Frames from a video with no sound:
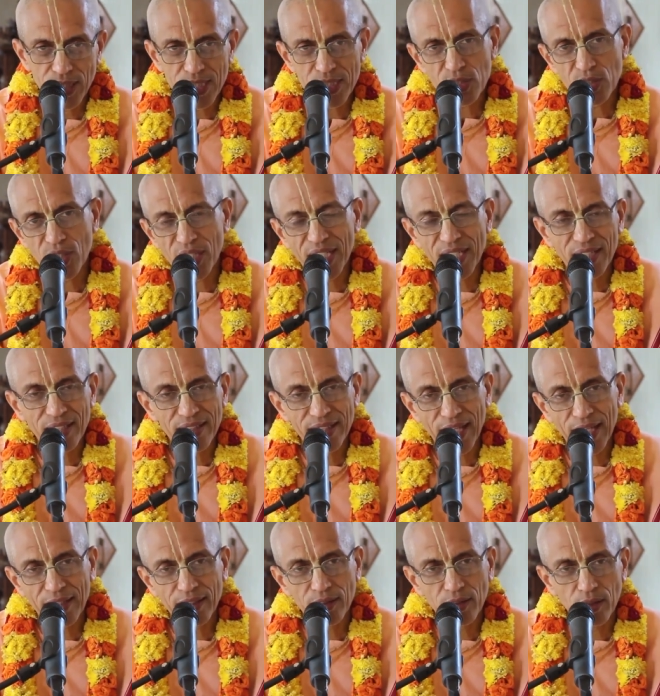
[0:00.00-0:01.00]
He is greater
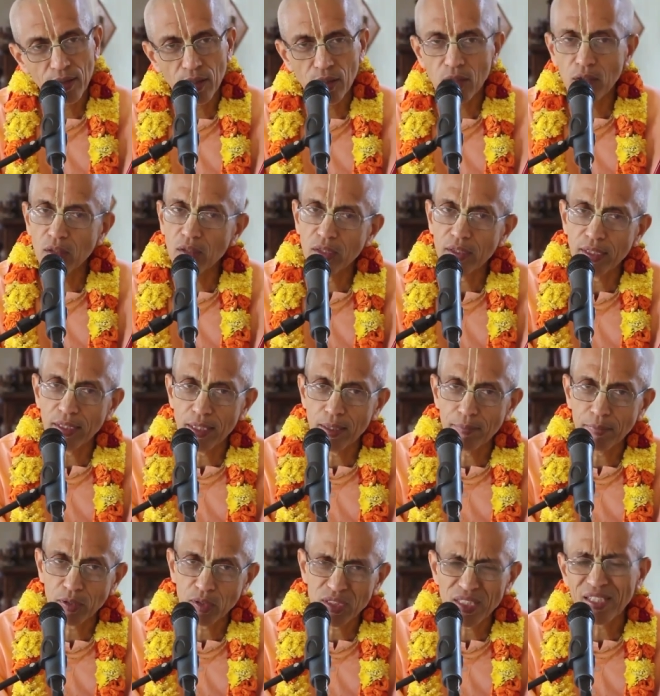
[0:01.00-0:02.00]
than all the
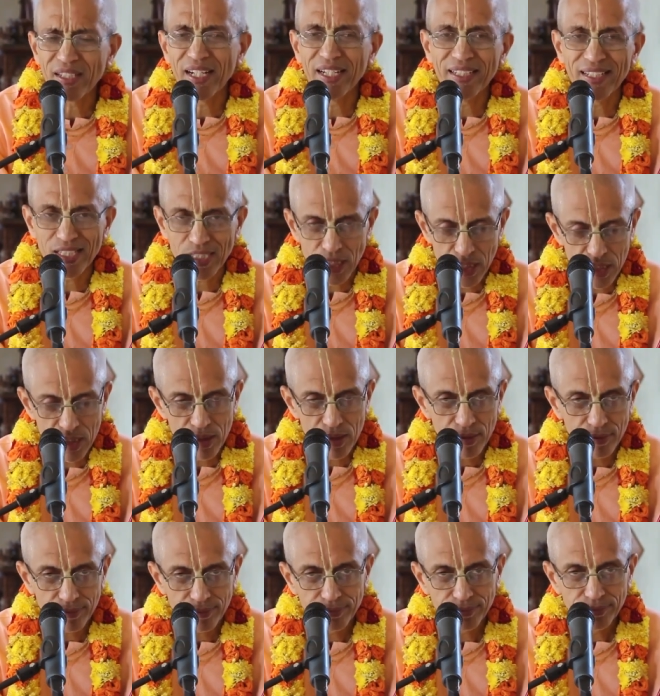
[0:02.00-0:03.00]
demigods, the
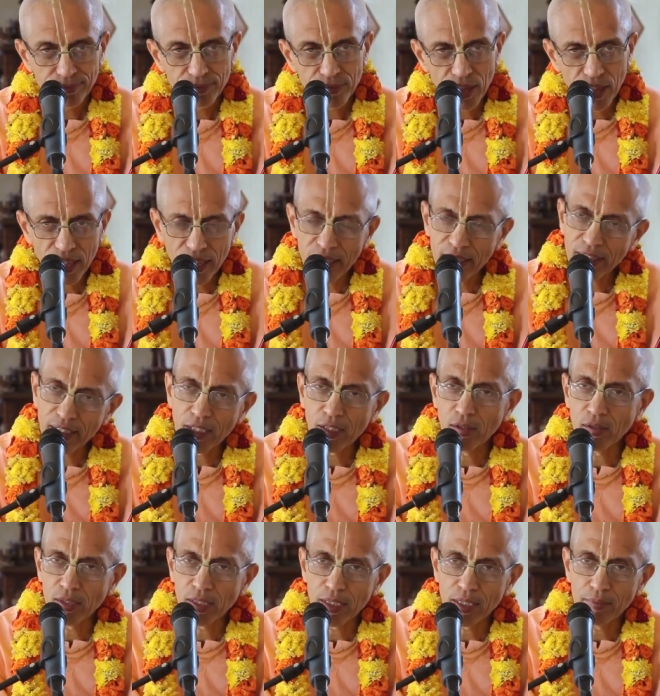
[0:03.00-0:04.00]
greatest, greater than
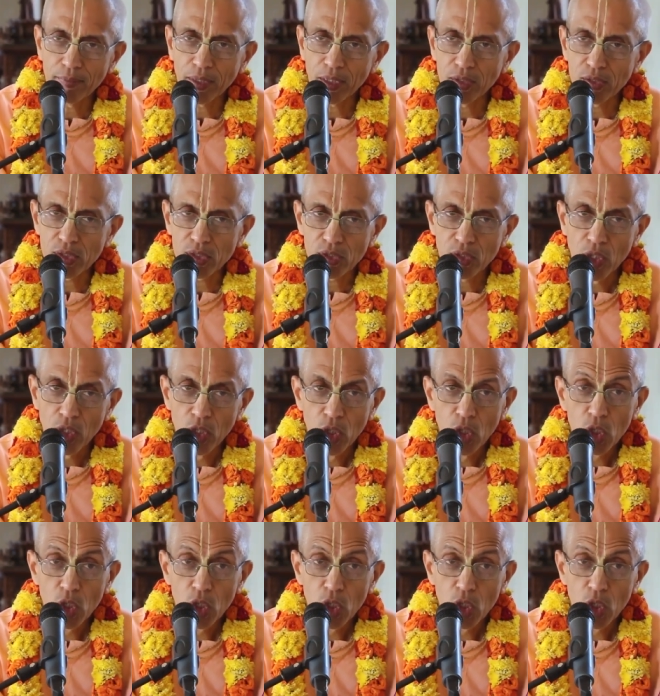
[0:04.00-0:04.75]
all the demigods.